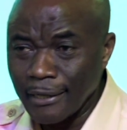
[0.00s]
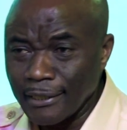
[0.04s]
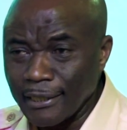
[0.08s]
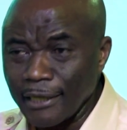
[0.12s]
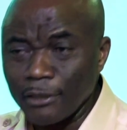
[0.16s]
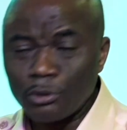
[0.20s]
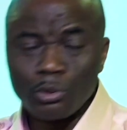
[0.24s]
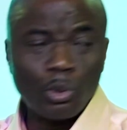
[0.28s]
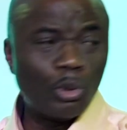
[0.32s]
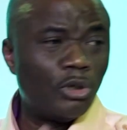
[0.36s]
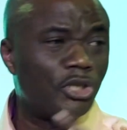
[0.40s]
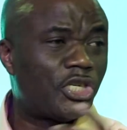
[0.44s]

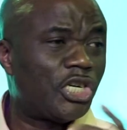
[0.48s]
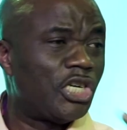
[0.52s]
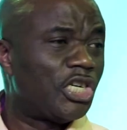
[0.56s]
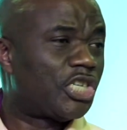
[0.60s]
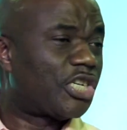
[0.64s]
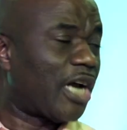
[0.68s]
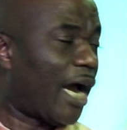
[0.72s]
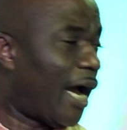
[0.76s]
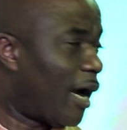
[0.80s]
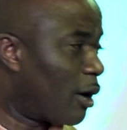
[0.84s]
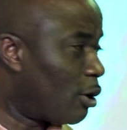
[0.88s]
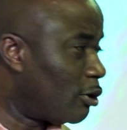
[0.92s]
Is it
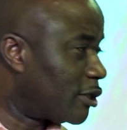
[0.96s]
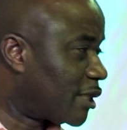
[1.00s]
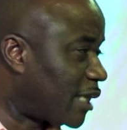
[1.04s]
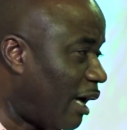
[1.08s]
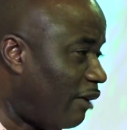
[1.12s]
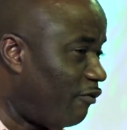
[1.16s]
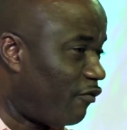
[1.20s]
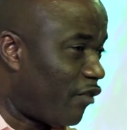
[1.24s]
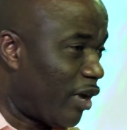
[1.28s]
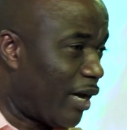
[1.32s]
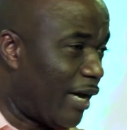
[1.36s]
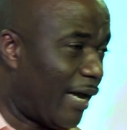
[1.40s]
Wunjinchang or
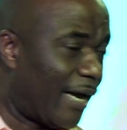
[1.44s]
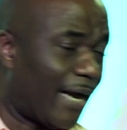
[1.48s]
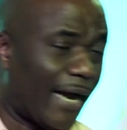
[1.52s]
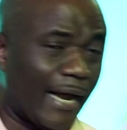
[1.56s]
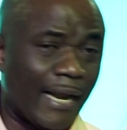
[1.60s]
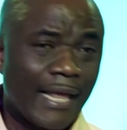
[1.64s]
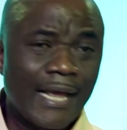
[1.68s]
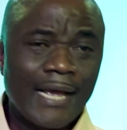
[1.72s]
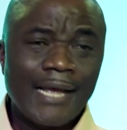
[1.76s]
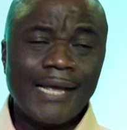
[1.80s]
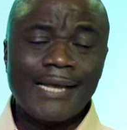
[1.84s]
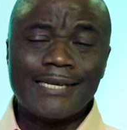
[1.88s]
something
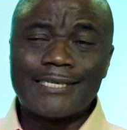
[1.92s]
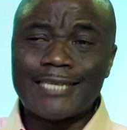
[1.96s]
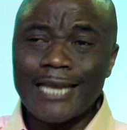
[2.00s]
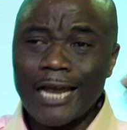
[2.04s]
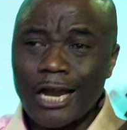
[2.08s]
like that?